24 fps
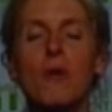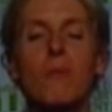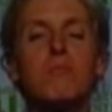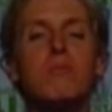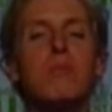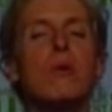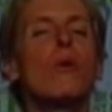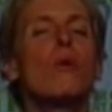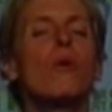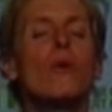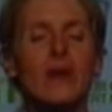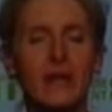no
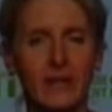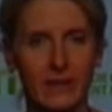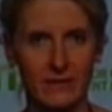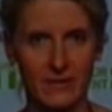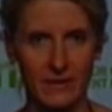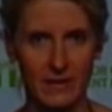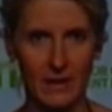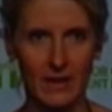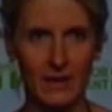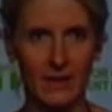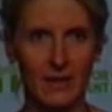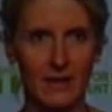
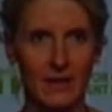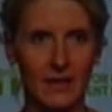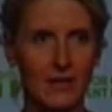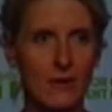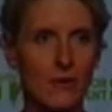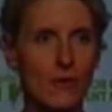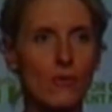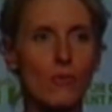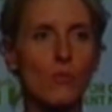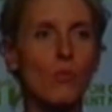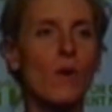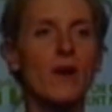point
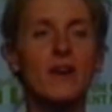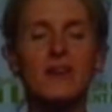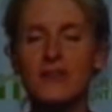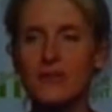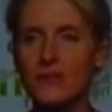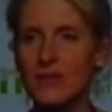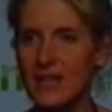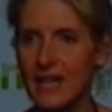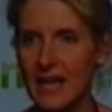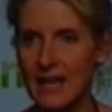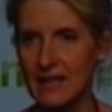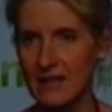in her
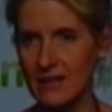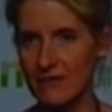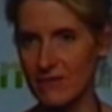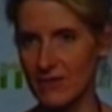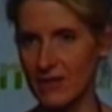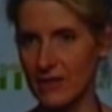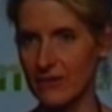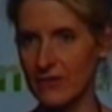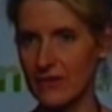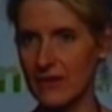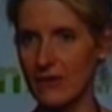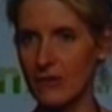wondering any of
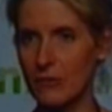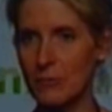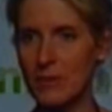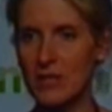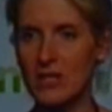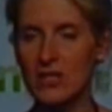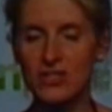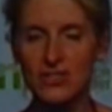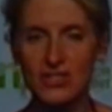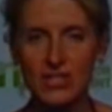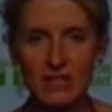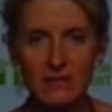these things
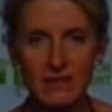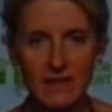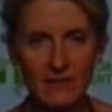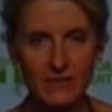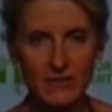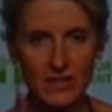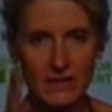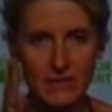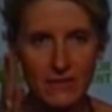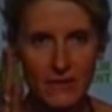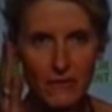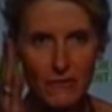because she
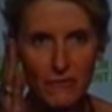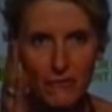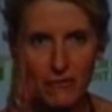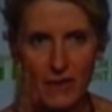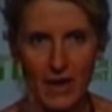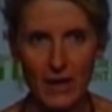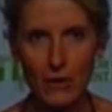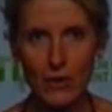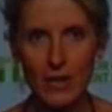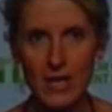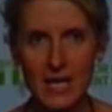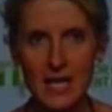lived in this
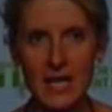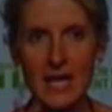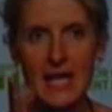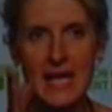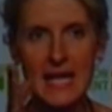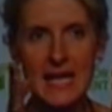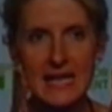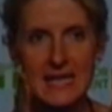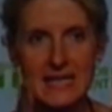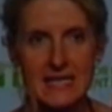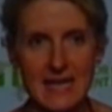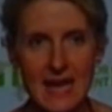very
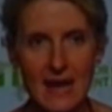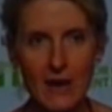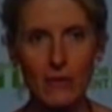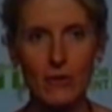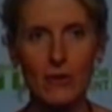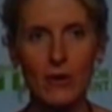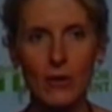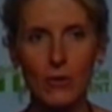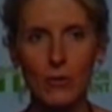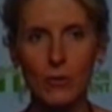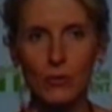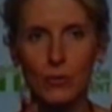
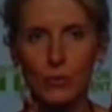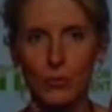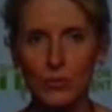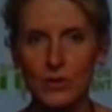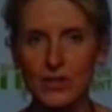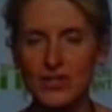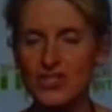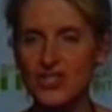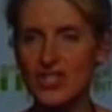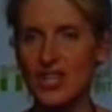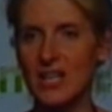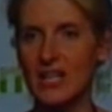narrow
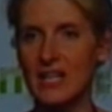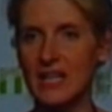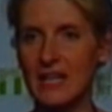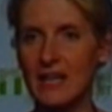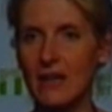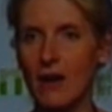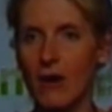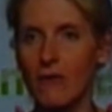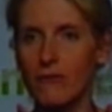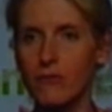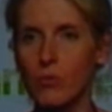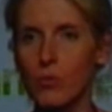
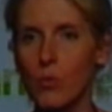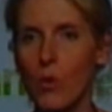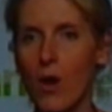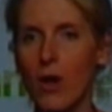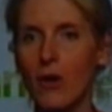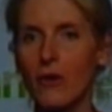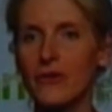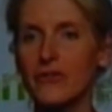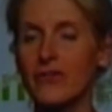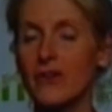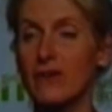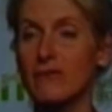rigidity of
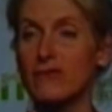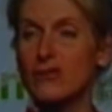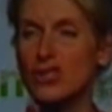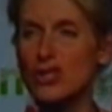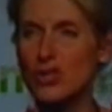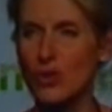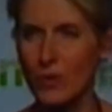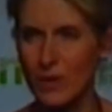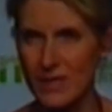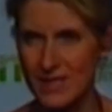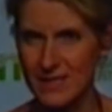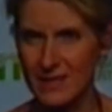walls of
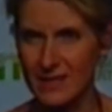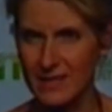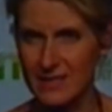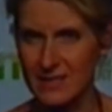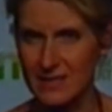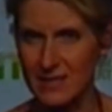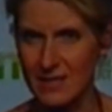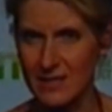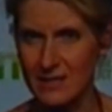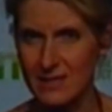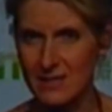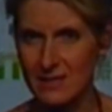
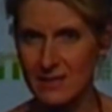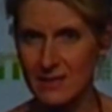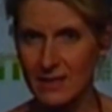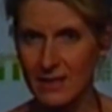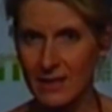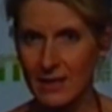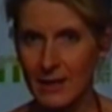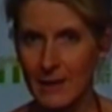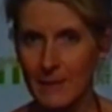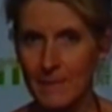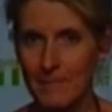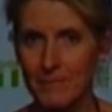choicelessness.
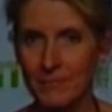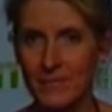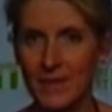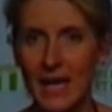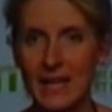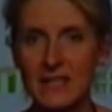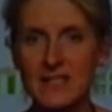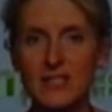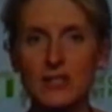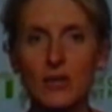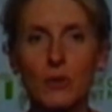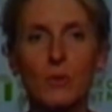
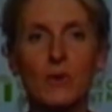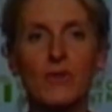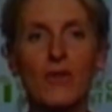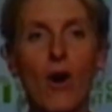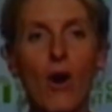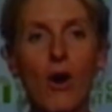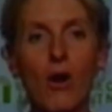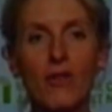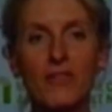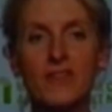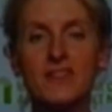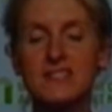And so with
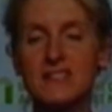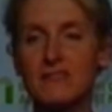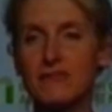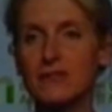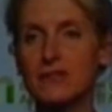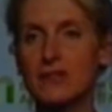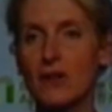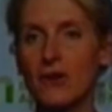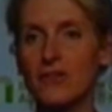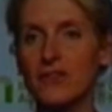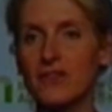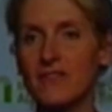all the
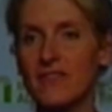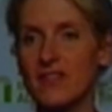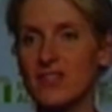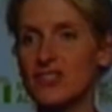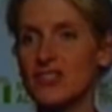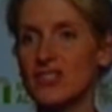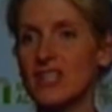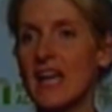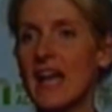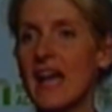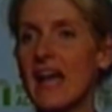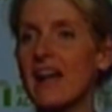difficulty that
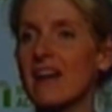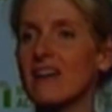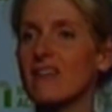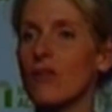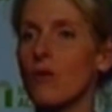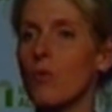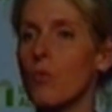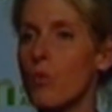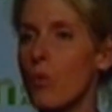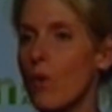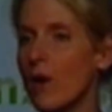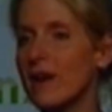she had,
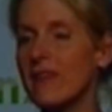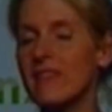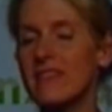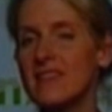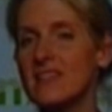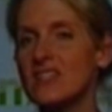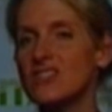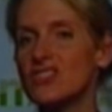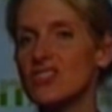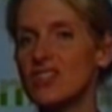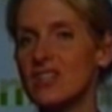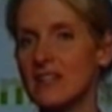the one
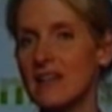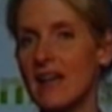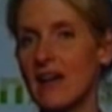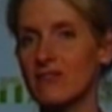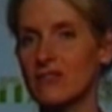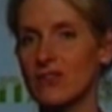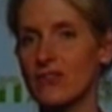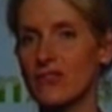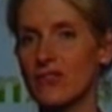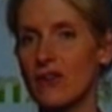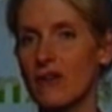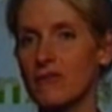thing she didn't
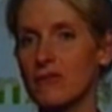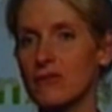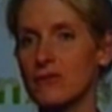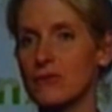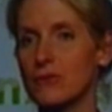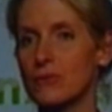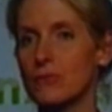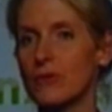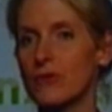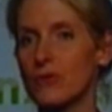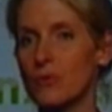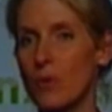have to suffer
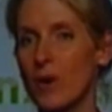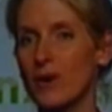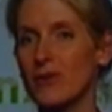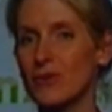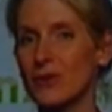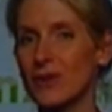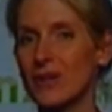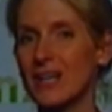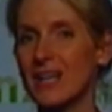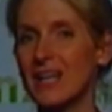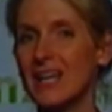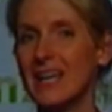through was
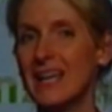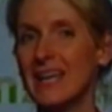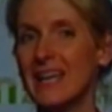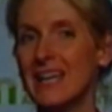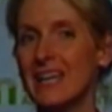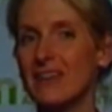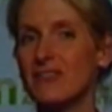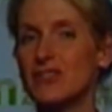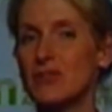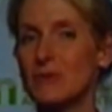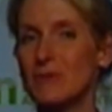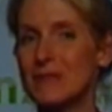wondering
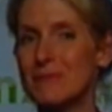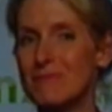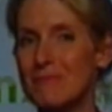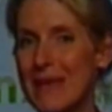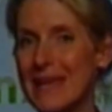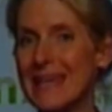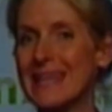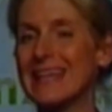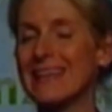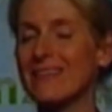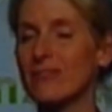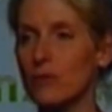if she was
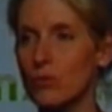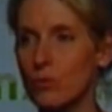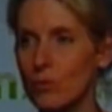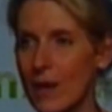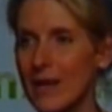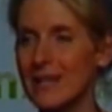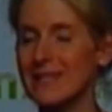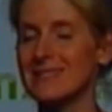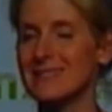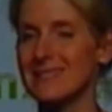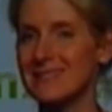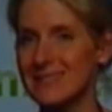making the
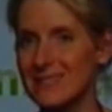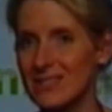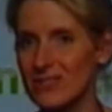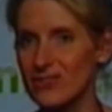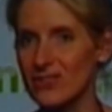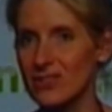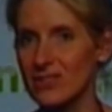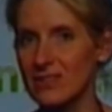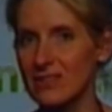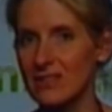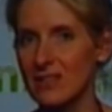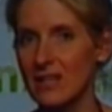right
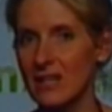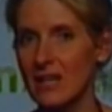decision.